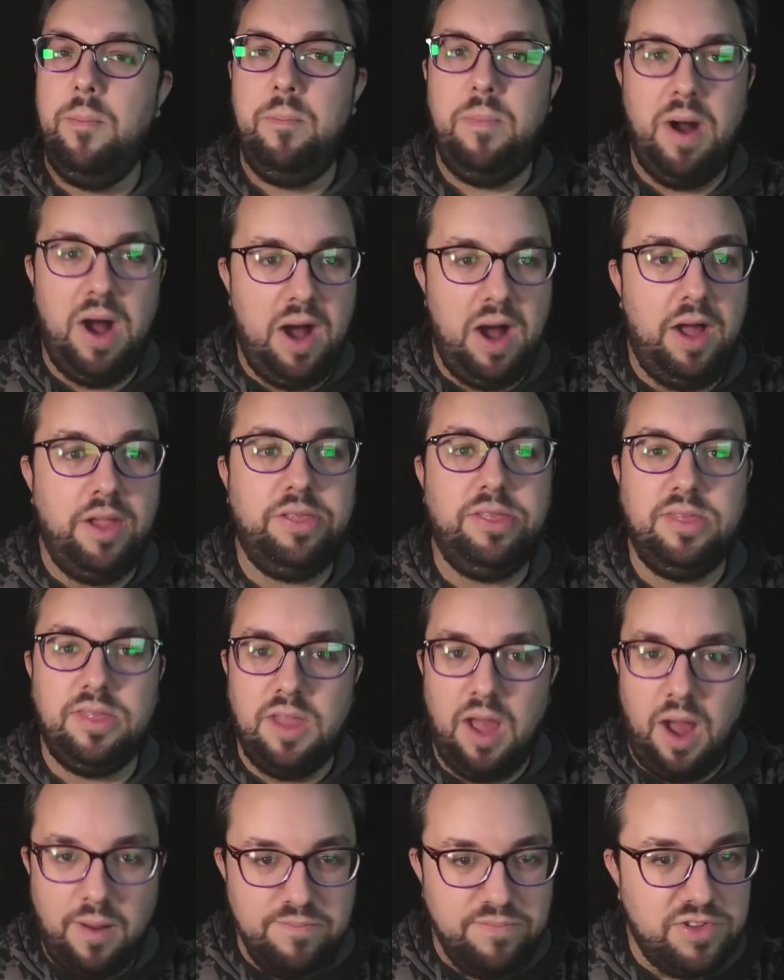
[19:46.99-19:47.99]
But
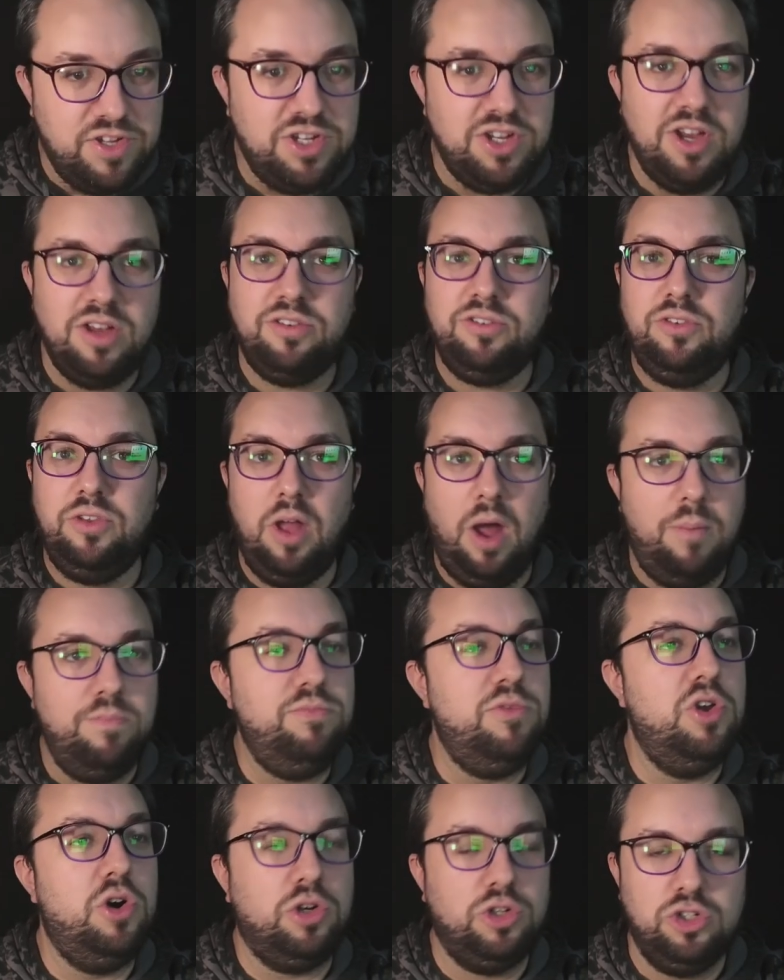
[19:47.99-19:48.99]

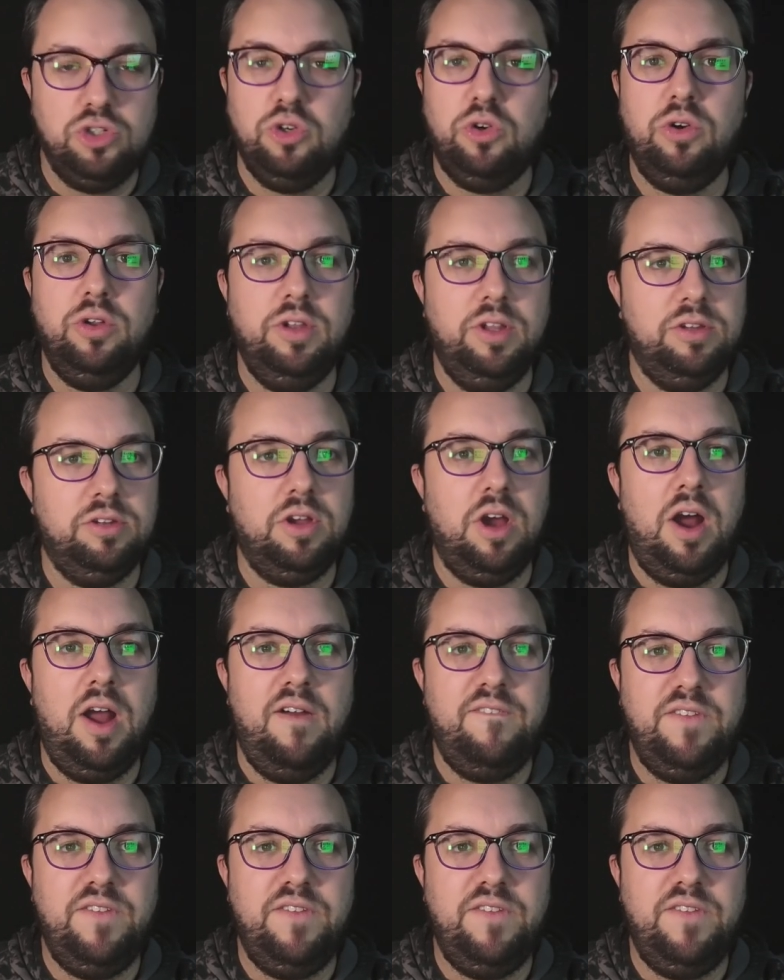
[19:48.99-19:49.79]
I'm not sure on this guy.